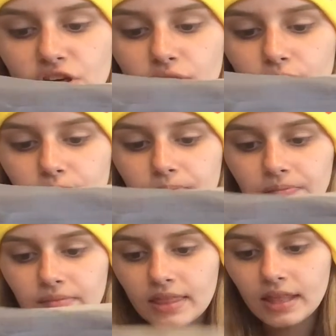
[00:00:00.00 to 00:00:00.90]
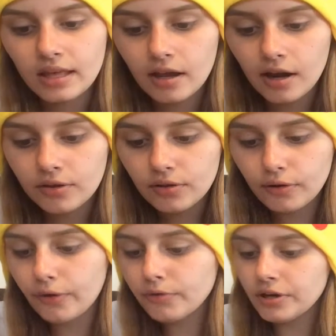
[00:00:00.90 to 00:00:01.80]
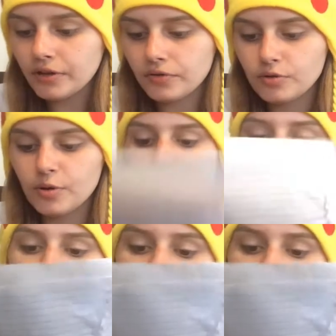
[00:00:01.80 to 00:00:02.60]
you. The girl trainer chose